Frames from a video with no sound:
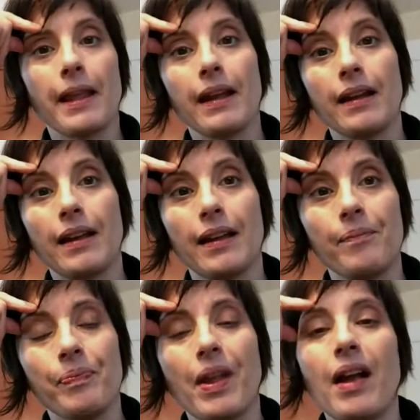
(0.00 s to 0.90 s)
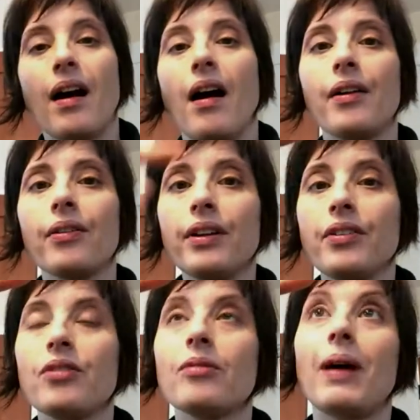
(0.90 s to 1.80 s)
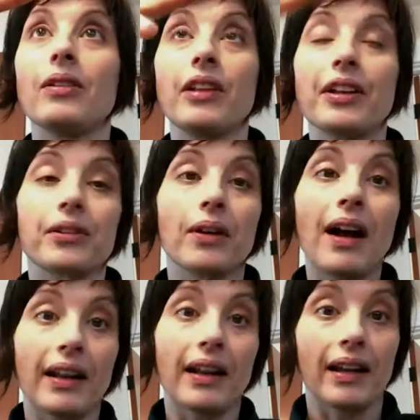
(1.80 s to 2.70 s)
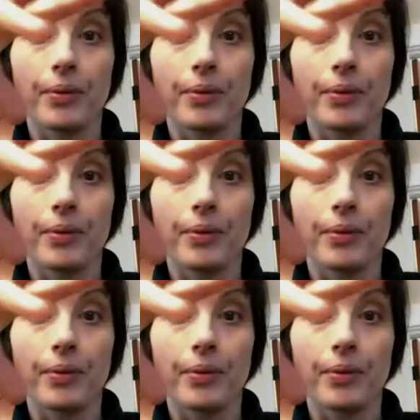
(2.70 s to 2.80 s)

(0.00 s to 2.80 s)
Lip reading: And I already knew about literati,